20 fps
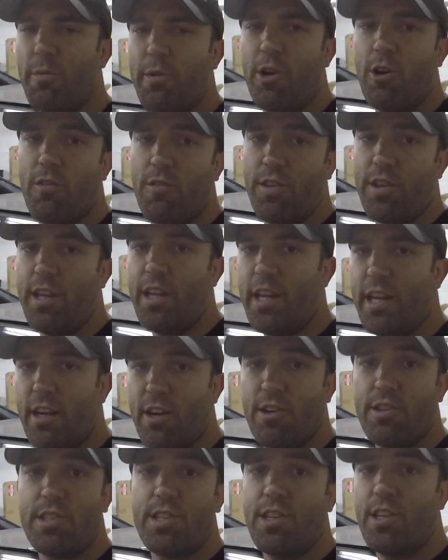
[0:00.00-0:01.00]
me over the
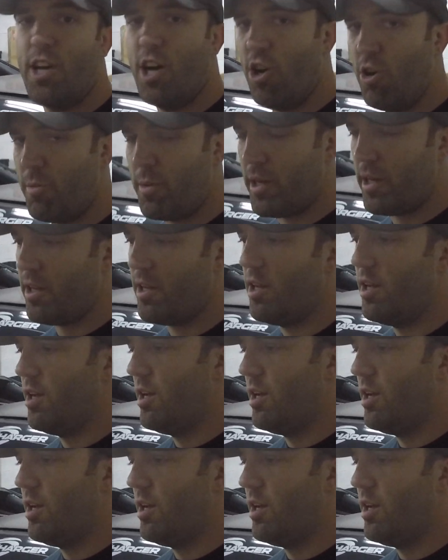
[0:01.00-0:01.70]
years and know me